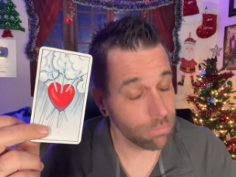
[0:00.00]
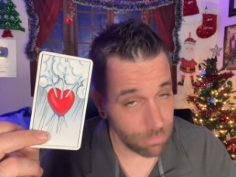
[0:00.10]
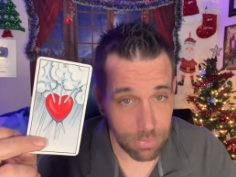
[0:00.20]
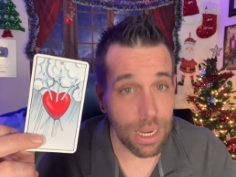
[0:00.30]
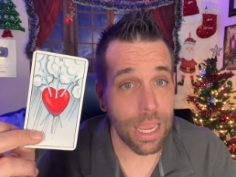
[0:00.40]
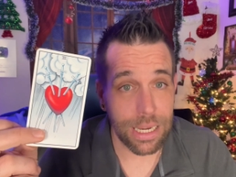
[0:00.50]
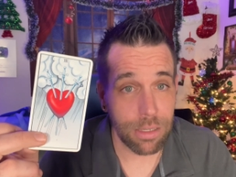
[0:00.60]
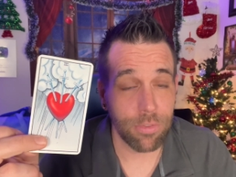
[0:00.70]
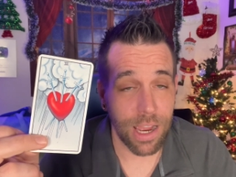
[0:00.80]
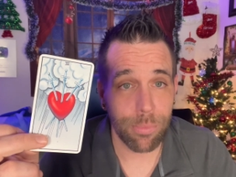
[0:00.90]

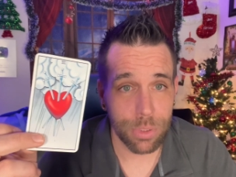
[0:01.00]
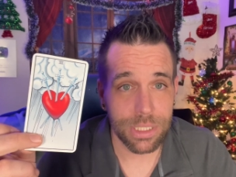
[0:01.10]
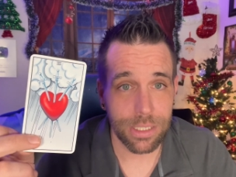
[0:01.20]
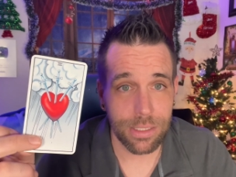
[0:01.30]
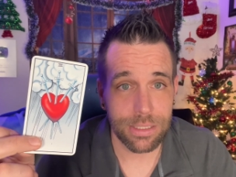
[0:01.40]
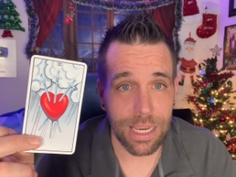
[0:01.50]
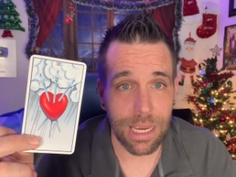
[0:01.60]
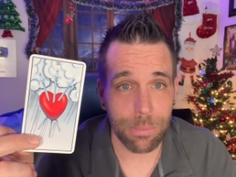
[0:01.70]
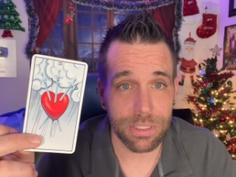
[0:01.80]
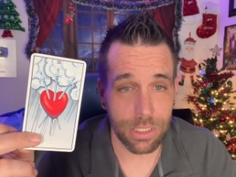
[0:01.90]
95% of the
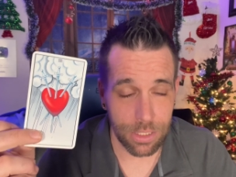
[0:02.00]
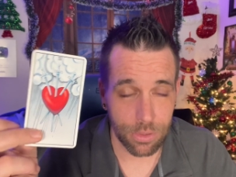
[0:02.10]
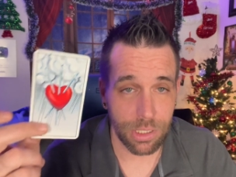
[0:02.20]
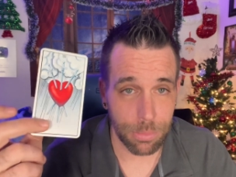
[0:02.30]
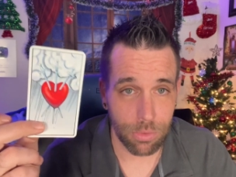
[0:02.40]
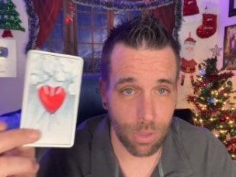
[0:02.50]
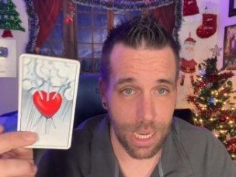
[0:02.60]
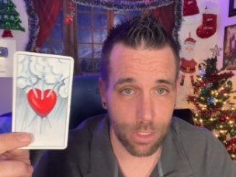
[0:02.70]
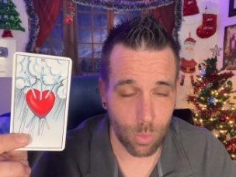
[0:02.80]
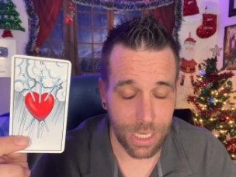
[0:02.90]
time is either going to be
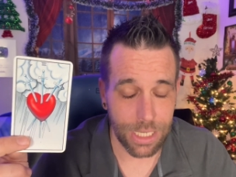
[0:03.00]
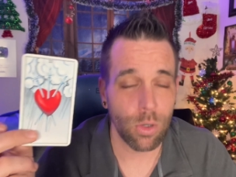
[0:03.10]
Rider Waite